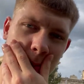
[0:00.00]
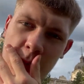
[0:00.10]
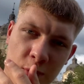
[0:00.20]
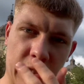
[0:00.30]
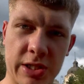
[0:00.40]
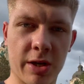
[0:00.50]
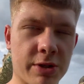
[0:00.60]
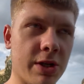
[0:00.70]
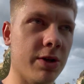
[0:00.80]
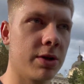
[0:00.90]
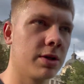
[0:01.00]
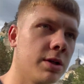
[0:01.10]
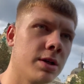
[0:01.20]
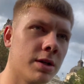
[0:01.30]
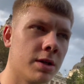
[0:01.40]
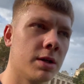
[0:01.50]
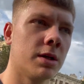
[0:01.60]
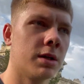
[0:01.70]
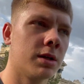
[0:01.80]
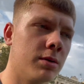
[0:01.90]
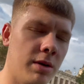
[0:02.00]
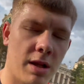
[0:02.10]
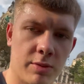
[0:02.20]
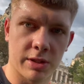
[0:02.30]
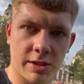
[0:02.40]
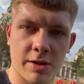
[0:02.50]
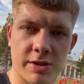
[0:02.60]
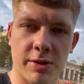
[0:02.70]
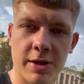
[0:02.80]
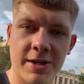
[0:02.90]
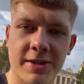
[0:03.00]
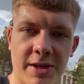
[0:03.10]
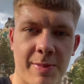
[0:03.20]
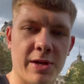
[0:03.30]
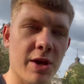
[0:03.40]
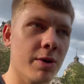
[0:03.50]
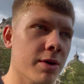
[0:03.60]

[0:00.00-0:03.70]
that we wanted to go to. Well, I wanted to go to. I don't know about you.